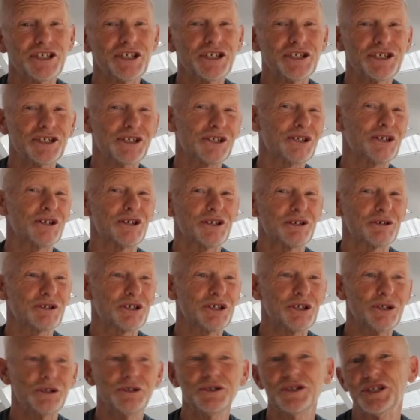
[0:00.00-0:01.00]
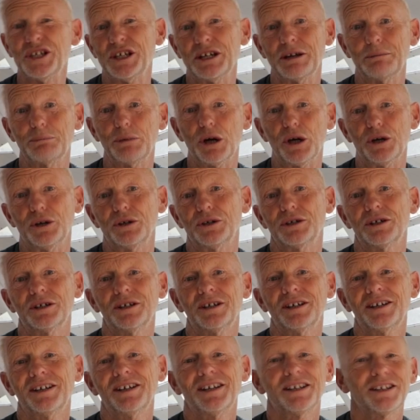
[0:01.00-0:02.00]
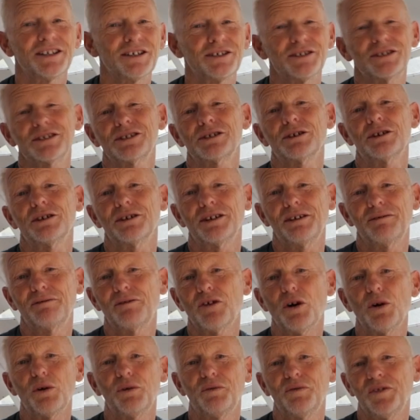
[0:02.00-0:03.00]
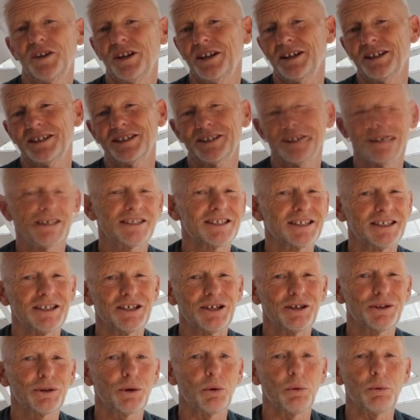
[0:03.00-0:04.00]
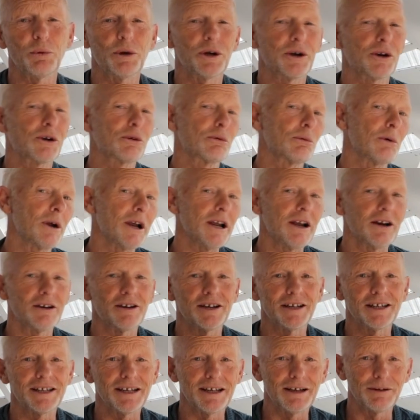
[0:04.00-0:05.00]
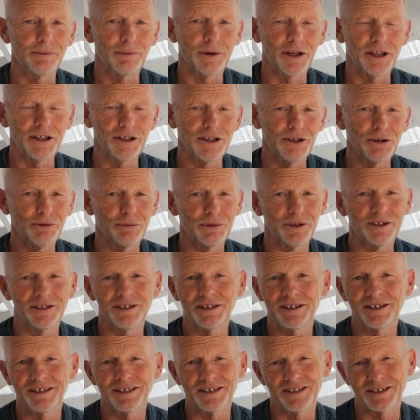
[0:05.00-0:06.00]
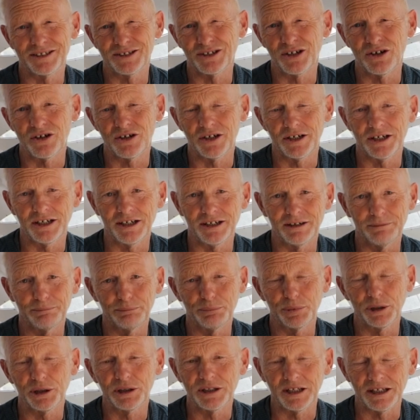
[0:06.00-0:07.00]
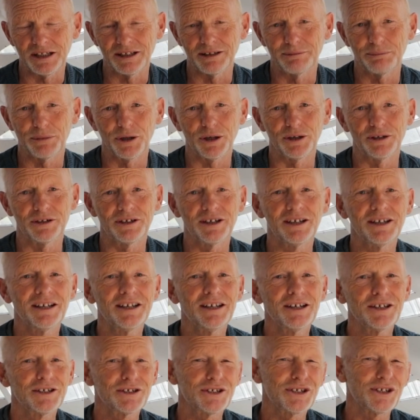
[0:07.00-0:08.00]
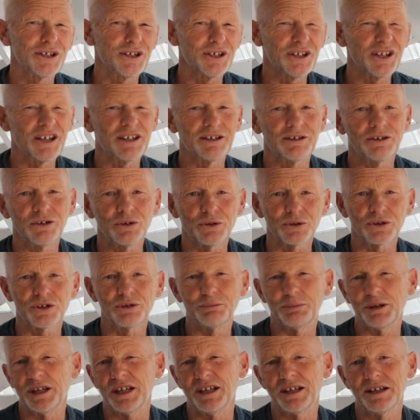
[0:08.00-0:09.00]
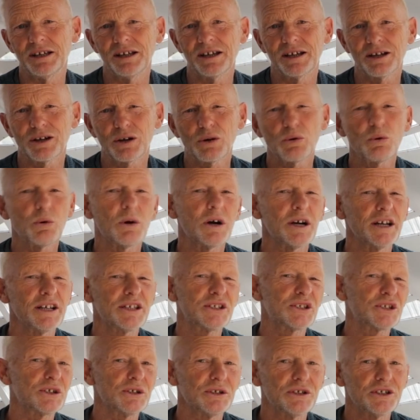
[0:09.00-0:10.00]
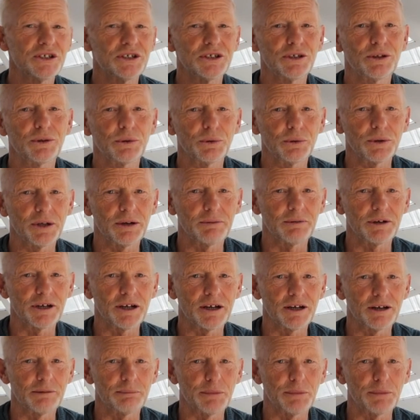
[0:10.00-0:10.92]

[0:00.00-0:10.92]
you start using a boat, you start evolving in things that you thought were a great idea when you were designing and building the boat turn out not to be quite as good as you thought they were going to